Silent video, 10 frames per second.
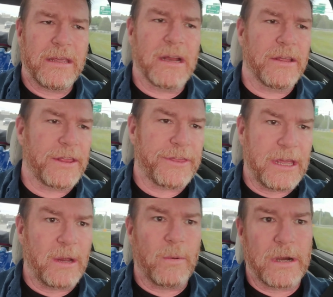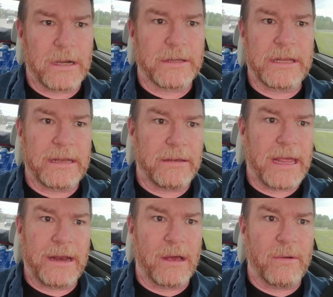you know the thing where the
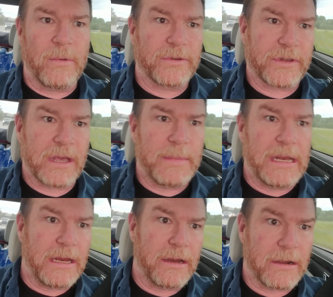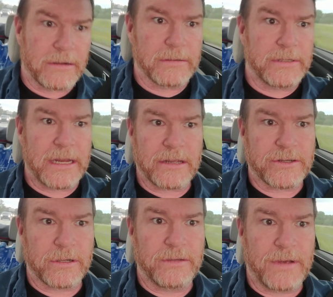NATO wants to come in here and take
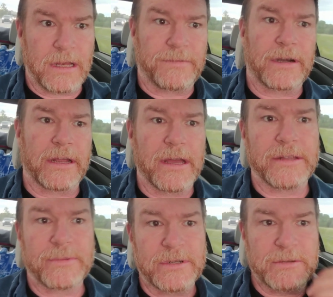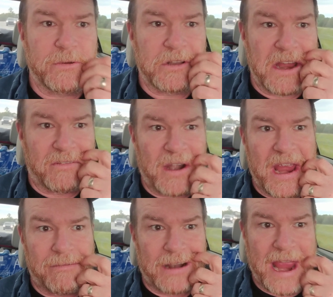control of all of our guns, which will never
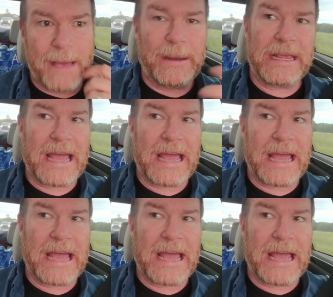ever happen.